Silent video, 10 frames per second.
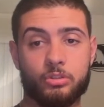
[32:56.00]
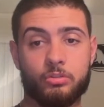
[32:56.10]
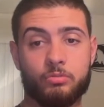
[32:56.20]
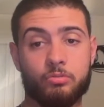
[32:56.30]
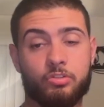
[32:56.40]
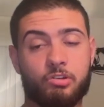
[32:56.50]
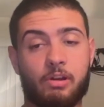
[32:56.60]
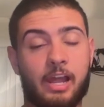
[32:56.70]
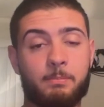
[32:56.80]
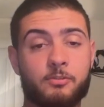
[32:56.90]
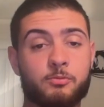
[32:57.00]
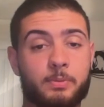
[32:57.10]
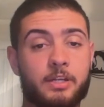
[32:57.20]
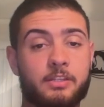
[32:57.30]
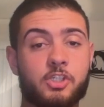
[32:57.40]
We'll see what happens, but
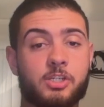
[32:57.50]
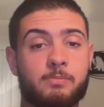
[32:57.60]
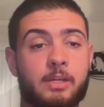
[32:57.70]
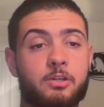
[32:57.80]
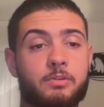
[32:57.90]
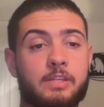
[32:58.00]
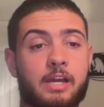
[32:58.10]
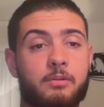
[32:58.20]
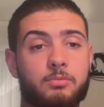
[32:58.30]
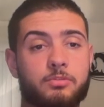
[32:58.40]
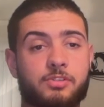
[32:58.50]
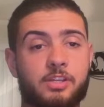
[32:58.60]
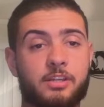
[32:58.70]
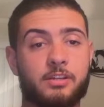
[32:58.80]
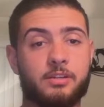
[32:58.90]
I think she may go down. We'll
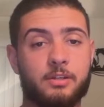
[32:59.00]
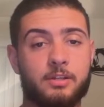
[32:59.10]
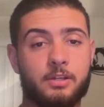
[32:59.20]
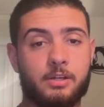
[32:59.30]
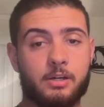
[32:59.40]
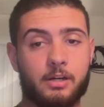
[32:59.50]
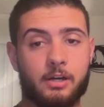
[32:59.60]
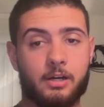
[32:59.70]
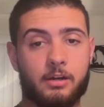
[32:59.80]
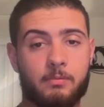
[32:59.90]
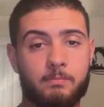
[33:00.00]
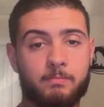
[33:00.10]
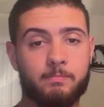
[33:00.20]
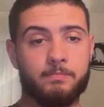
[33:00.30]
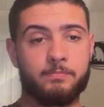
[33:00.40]
see. Um,
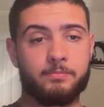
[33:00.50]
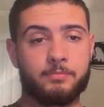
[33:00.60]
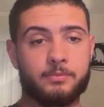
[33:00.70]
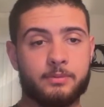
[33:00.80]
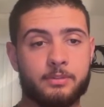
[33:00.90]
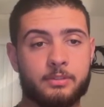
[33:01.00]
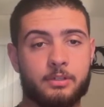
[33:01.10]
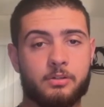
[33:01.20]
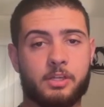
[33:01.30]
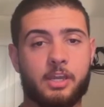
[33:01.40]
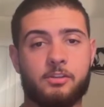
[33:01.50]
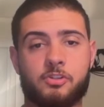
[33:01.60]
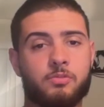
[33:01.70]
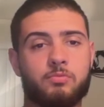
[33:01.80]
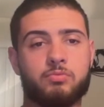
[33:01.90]
Okay,
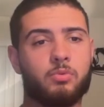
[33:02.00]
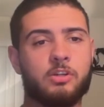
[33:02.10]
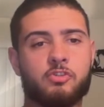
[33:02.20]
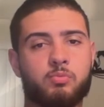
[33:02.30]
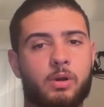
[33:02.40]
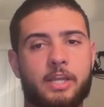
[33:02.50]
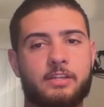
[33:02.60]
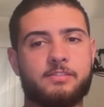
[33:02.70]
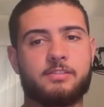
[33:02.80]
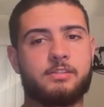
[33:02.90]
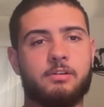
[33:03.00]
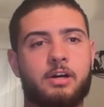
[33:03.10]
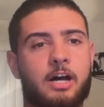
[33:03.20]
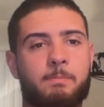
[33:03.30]
so Royce White is still up